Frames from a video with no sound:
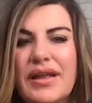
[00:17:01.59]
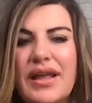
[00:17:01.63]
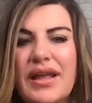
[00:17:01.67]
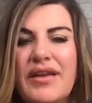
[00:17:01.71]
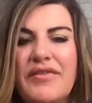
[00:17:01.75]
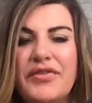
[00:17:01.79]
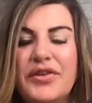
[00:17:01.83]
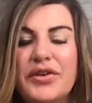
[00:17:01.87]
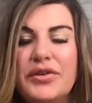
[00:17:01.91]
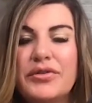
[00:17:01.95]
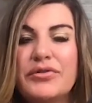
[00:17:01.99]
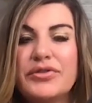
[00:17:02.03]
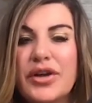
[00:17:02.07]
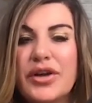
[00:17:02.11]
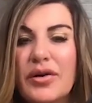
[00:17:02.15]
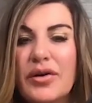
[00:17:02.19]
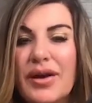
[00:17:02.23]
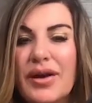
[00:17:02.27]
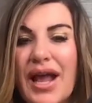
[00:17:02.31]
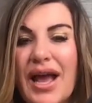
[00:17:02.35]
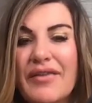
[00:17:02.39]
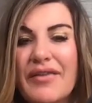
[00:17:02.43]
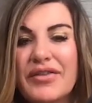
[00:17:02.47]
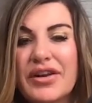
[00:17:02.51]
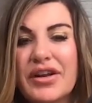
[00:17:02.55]
if you
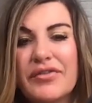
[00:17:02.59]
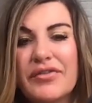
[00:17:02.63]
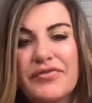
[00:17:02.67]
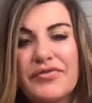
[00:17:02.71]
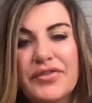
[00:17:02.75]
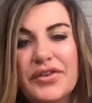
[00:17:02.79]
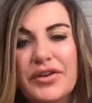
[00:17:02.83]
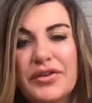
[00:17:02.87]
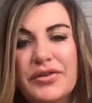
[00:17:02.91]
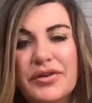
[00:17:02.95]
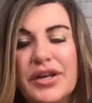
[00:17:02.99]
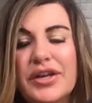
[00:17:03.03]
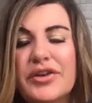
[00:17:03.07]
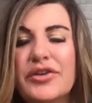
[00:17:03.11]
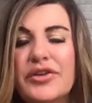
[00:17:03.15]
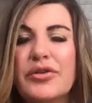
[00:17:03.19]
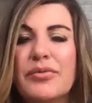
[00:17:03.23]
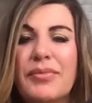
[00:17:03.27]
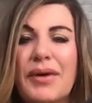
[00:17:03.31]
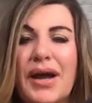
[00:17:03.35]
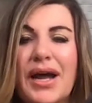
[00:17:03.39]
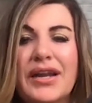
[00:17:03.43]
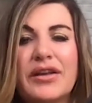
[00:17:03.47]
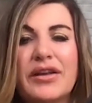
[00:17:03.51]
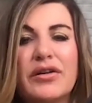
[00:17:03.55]
don't have enough food and your
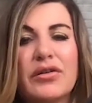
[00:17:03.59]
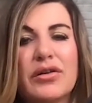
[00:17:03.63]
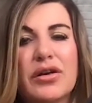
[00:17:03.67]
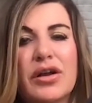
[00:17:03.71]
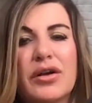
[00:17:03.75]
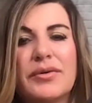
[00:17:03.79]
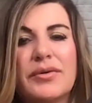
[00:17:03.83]
body will